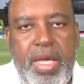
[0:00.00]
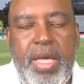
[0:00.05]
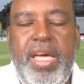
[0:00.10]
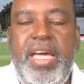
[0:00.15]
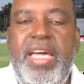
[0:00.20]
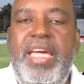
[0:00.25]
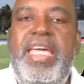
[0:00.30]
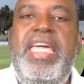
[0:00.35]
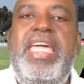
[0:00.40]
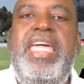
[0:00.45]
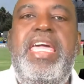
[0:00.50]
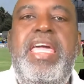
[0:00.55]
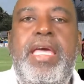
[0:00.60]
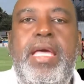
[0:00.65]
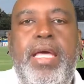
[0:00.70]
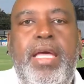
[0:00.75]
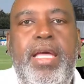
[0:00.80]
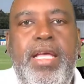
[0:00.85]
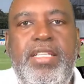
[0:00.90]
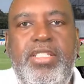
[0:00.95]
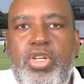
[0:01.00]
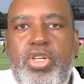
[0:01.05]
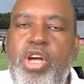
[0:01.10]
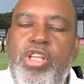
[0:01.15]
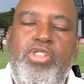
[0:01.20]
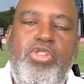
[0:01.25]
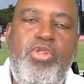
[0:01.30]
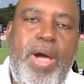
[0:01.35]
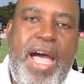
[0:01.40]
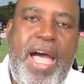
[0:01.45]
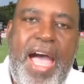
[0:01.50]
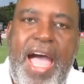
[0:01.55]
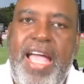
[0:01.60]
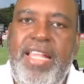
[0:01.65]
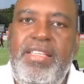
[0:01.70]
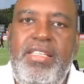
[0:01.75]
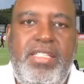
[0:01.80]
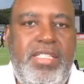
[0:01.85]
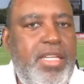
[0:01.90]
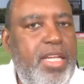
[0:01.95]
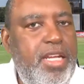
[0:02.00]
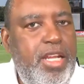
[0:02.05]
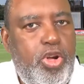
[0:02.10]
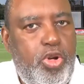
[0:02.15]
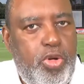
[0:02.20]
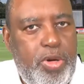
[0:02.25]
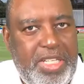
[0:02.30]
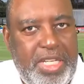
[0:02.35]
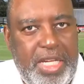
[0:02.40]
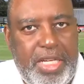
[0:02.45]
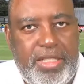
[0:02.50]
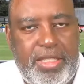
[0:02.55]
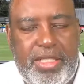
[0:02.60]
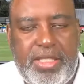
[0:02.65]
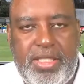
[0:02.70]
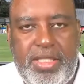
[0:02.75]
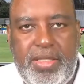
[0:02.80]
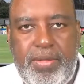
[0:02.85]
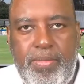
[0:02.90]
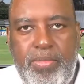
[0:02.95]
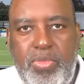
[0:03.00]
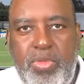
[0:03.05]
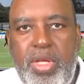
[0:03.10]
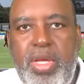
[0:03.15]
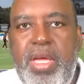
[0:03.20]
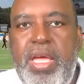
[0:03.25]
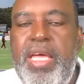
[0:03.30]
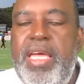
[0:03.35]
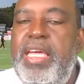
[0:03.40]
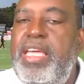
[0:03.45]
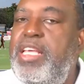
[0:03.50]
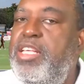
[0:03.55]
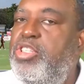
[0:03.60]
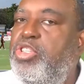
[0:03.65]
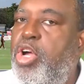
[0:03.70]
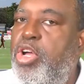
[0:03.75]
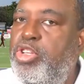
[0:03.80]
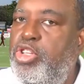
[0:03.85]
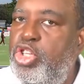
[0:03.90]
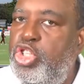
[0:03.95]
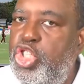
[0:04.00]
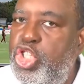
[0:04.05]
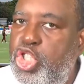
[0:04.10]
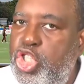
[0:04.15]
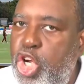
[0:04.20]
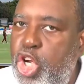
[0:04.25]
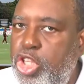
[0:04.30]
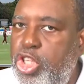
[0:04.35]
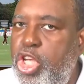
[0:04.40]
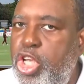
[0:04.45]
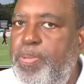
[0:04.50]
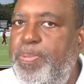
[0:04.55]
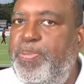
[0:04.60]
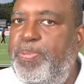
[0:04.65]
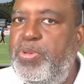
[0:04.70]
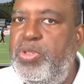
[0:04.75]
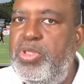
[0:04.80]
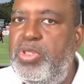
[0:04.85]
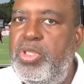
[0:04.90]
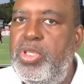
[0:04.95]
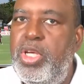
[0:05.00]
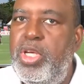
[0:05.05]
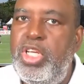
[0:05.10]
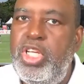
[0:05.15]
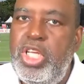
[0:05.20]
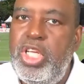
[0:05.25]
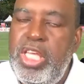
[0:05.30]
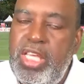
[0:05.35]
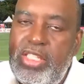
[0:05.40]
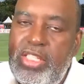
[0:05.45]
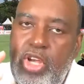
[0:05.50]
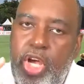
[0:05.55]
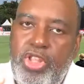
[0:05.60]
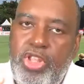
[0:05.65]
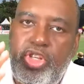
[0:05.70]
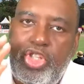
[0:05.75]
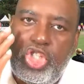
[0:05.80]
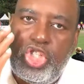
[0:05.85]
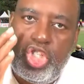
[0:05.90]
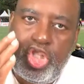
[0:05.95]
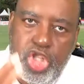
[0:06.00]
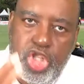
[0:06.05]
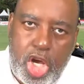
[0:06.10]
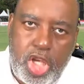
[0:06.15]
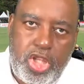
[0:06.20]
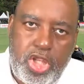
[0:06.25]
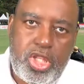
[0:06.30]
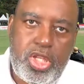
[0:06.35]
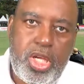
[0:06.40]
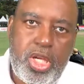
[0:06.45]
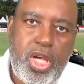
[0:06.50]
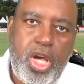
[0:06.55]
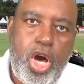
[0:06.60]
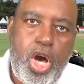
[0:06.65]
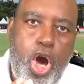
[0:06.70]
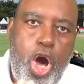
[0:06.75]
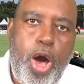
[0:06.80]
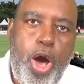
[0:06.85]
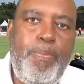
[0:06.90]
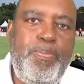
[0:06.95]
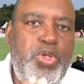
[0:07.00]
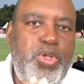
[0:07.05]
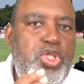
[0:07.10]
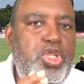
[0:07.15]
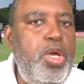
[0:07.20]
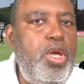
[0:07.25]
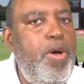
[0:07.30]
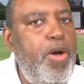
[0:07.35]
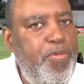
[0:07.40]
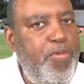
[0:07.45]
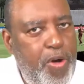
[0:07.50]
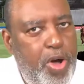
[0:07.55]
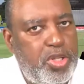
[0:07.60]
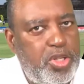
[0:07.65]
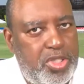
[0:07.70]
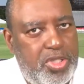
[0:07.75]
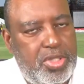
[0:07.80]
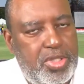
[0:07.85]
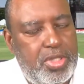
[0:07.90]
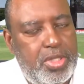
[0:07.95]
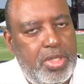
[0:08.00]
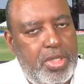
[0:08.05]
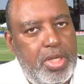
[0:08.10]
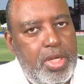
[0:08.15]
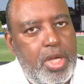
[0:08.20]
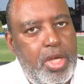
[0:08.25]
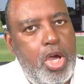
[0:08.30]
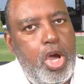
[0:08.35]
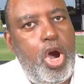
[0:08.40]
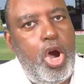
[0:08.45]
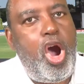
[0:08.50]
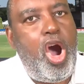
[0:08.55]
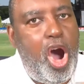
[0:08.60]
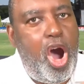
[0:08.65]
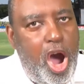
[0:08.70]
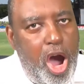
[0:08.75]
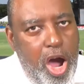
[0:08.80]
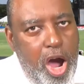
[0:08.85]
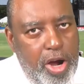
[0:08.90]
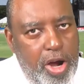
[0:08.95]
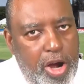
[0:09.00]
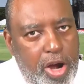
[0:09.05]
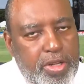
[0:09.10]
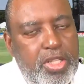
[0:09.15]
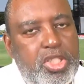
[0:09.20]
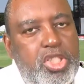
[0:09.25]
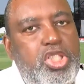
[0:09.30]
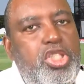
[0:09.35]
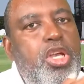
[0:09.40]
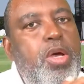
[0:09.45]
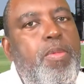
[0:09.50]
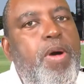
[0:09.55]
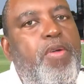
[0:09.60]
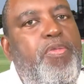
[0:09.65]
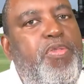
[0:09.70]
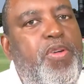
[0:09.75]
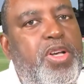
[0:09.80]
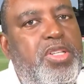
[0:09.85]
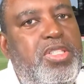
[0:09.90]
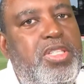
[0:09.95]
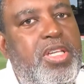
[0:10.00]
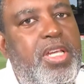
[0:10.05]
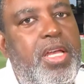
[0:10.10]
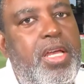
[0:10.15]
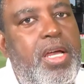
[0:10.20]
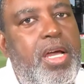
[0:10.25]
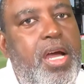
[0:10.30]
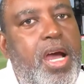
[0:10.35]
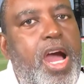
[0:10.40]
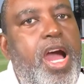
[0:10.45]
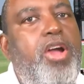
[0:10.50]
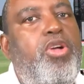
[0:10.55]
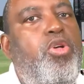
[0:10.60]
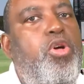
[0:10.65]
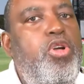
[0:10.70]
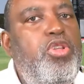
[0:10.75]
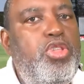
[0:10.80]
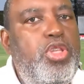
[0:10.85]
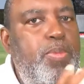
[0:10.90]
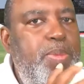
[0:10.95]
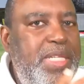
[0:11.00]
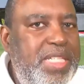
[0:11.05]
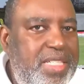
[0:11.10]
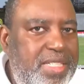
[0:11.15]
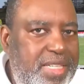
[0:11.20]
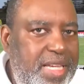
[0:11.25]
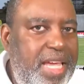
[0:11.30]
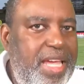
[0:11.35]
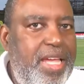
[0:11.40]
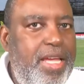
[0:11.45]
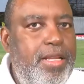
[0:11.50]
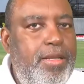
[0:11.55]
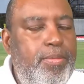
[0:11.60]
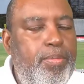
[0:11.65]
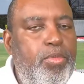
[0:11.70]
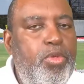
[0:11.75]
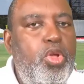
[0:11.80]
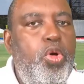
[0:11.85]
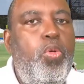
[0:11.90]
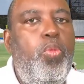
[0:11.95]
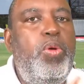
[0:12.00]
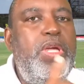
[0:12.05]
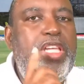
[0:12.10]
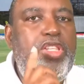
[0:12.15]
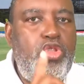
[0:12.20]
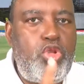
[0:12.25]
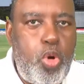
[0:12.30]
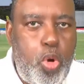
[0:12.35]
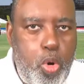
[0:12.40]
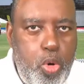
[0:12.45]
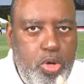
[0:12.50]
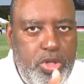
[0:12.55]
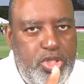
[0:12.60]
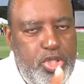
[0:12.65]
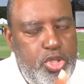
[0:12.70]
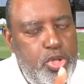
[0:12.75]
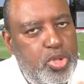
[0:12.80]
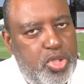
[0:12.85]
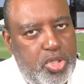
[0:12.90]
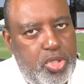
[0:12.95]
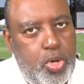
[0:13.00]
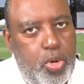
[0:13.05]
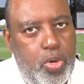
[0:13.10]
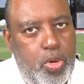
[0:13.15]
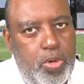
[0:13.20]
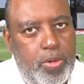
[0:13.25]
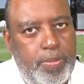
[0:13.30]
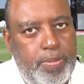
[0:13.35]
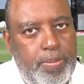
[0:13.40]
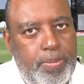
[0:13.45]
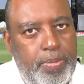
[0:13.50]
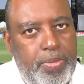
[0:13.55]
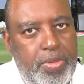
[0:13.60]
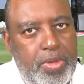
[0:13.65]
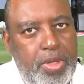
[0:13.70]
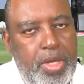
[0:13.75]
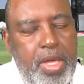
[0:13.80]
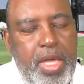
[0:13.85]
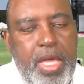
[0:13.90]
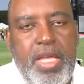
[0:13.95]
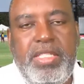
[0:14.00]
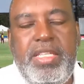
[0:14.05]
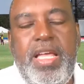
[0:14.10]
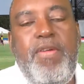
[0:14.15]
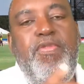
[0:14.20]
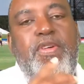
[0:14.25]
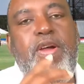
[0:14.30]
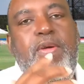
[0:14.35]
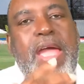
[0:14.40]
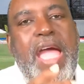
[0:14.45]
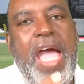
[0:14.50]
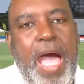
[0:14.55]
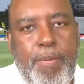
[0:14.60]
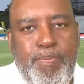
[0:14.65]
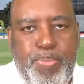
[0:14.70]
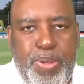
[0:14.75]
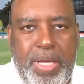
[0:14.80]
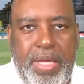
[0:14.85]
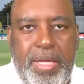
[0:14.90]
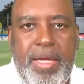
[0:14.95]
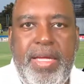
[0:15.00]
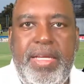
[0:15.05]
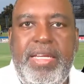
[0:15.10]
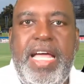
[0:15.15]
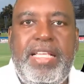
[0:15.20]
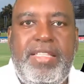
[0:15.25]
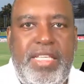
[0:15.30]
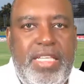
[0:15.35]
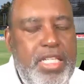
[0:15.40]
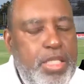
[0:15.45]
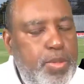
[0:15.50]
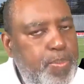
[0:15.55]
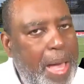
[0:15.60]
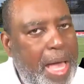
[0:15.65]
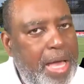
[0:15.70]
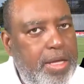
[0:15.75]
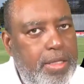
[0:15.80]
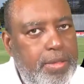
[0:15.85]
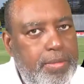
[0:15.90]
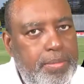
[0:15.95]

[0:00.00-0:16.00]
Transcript: He is going to answer the critics. He's going to shut up. He's going to shut up some of us, or some of us are going to be saying, "We told you so." So I'm very happy that he's back.